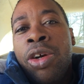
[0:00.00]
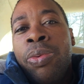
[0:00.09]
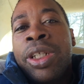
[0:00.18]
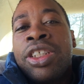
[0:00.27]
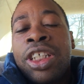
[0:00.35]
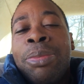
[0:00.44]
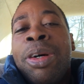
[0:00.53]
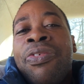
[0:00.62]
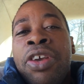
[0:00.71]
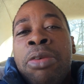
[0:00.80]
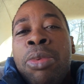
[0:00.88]
with some
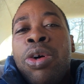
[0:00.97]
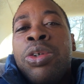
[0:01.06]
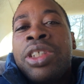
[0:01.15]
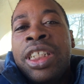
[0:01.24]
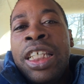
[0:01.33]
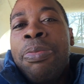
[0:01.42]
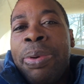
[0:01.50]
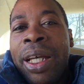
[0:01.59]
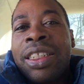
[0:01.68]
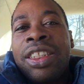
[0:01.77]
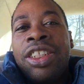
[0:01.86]
of your most
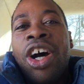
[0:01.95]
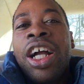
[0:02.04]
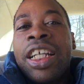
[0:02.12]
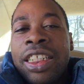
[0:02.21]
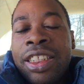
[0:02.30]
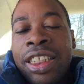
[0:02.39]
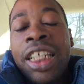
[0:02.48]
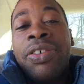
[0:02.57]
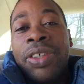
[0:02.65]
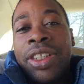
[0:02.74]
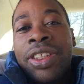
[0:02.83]
deepest, darkest
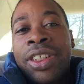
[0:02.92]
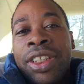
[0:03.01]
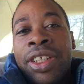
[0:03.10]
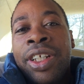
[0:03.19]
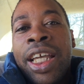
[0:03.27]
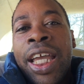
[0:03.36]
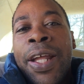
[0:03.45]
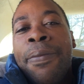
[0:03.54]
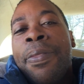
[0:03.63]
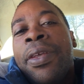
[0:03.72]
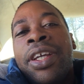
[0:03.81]
secrets, okay?
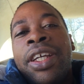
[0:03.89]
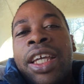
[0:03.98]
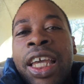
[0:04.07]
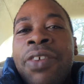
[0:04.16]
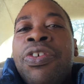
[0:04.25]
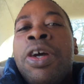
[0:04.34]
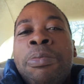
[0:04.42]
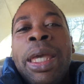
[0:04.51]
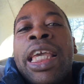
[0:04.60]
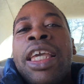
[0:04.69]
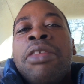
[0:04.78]
If you're
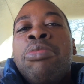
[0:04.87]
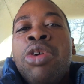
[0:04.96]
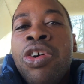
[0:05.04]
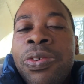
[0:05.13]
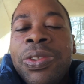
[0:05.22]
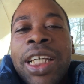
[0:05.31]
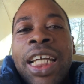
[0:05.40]
making moves